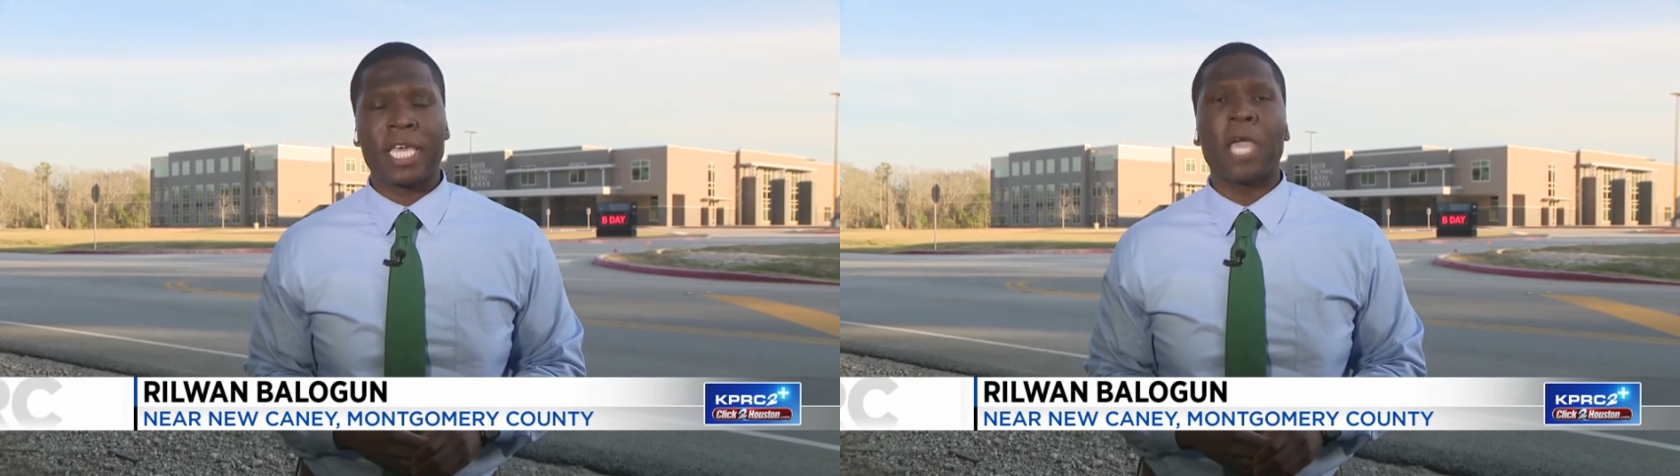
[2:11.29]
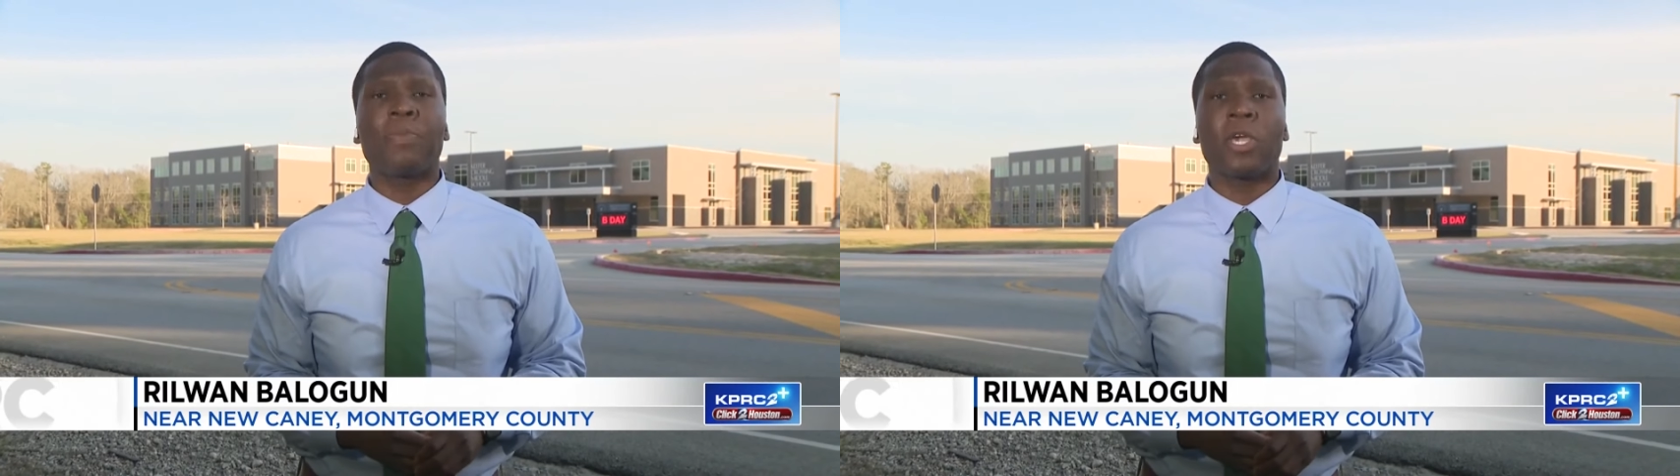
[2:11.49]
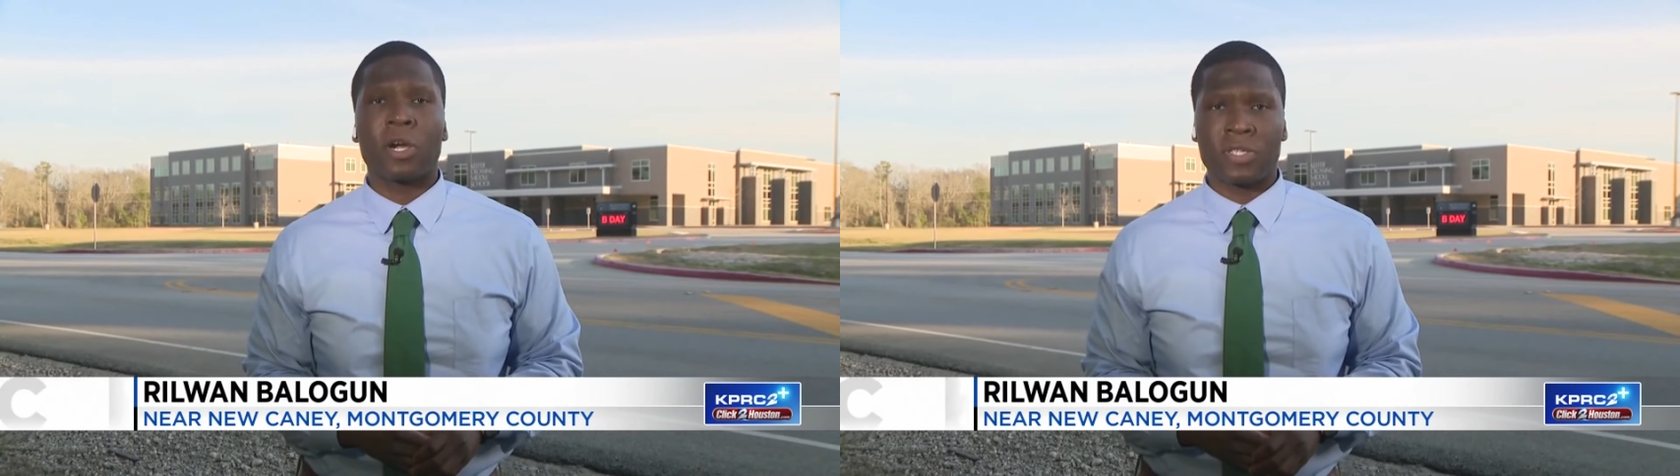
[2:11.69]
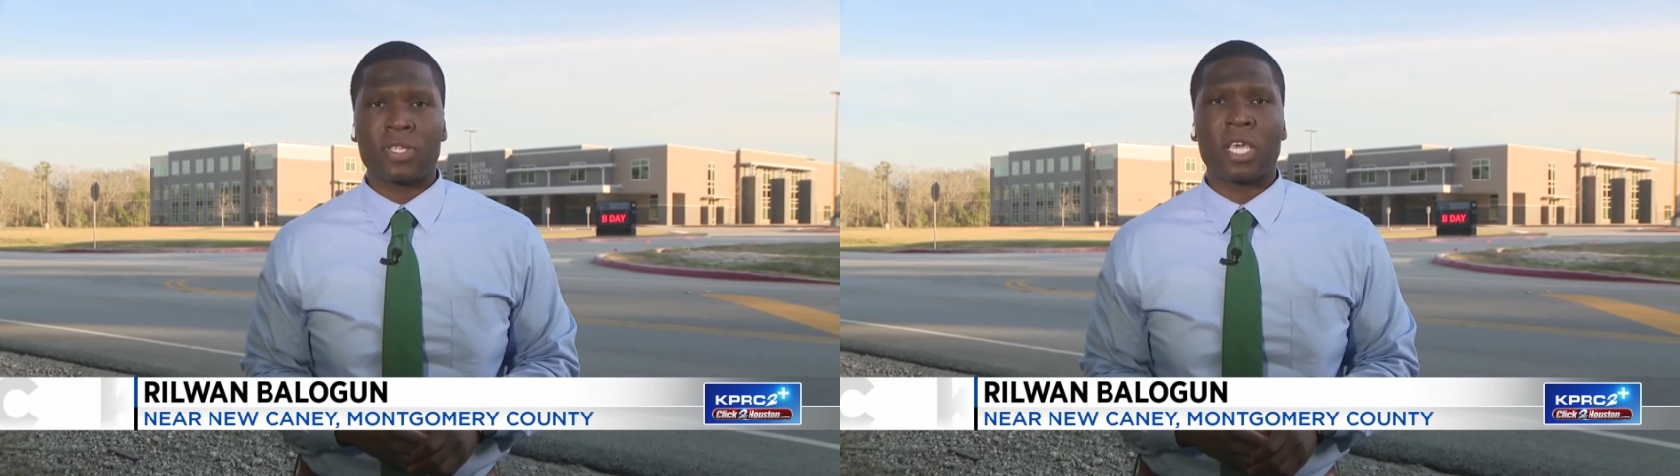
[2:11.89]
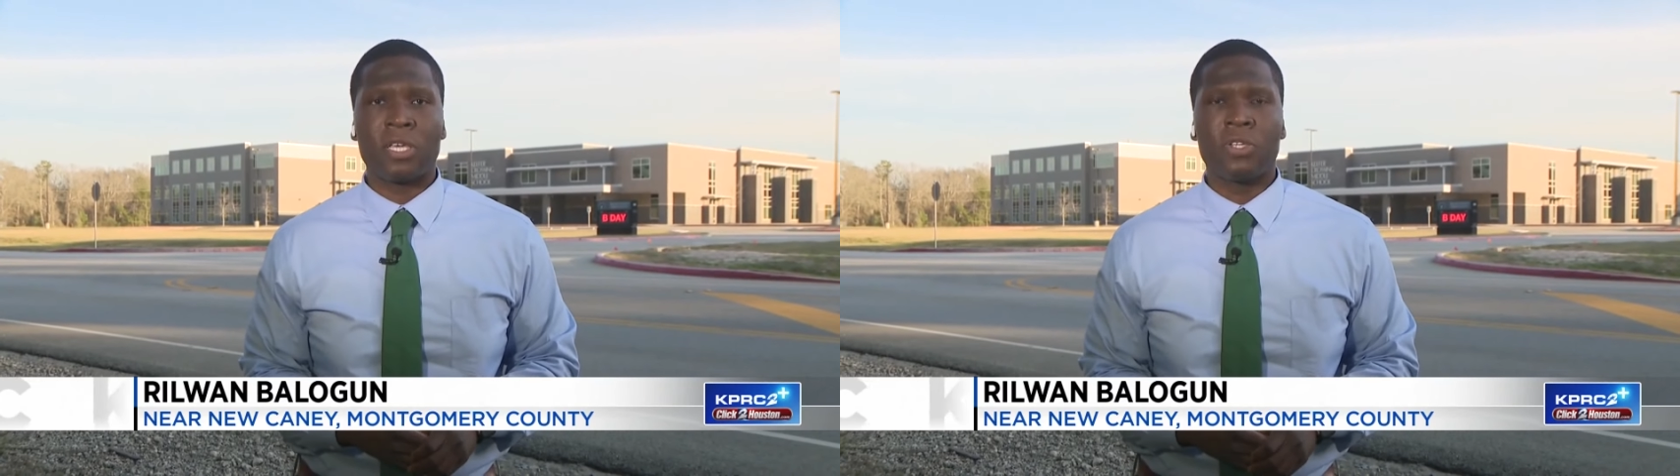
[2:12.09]

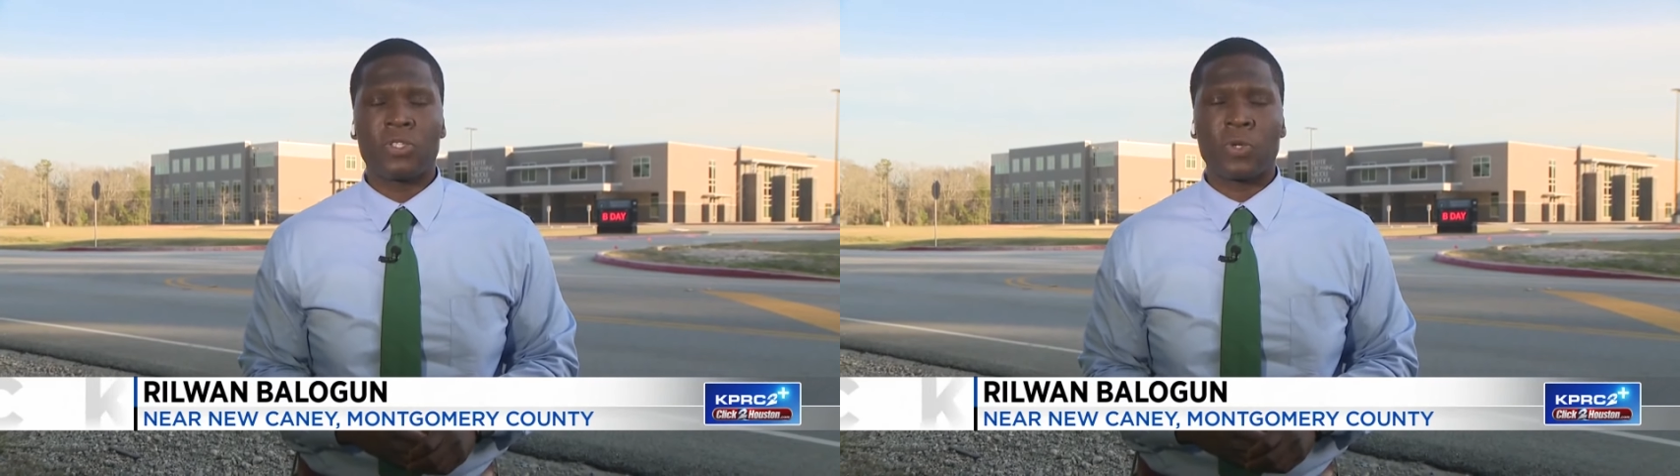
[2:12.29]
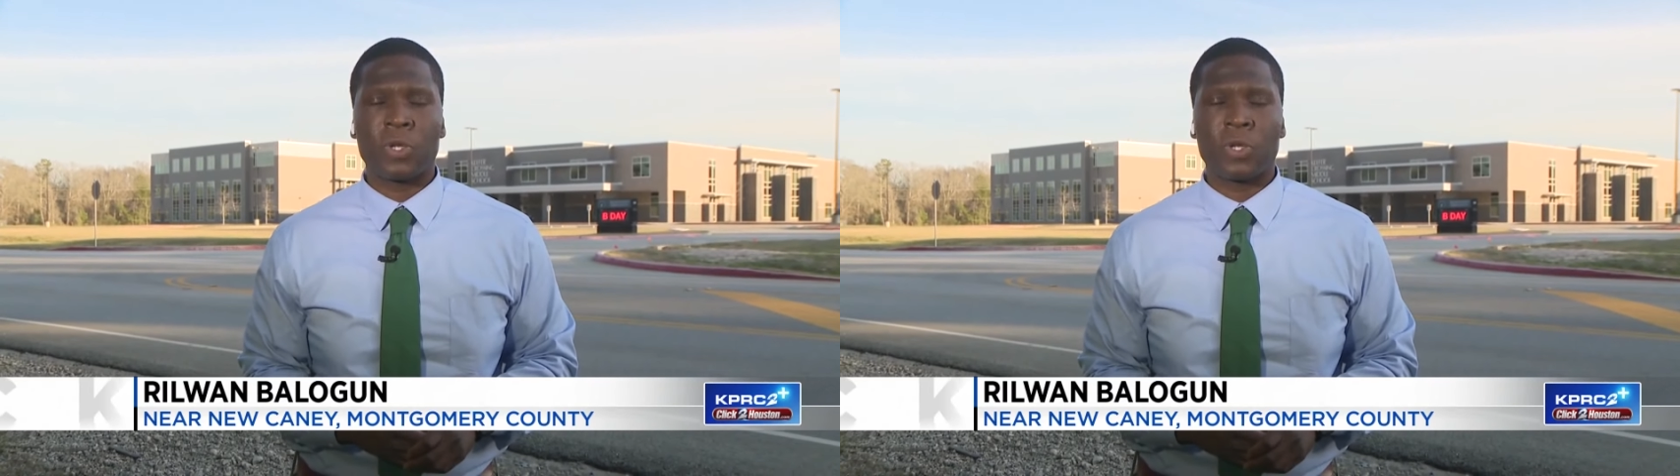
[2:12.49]
KPRC 2